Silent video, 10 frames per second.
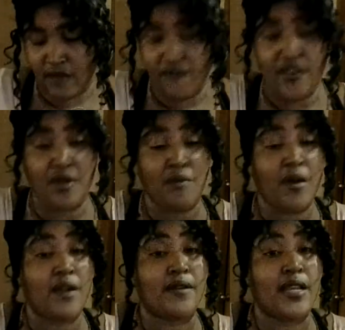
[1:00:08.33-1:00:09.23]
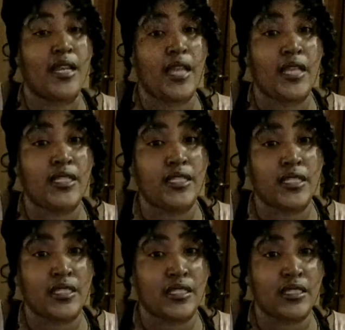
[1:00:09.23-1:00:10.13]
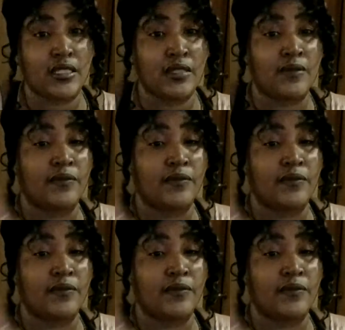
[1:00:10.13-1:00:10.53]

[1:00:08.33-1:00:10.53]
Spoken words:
feel worried and anxious.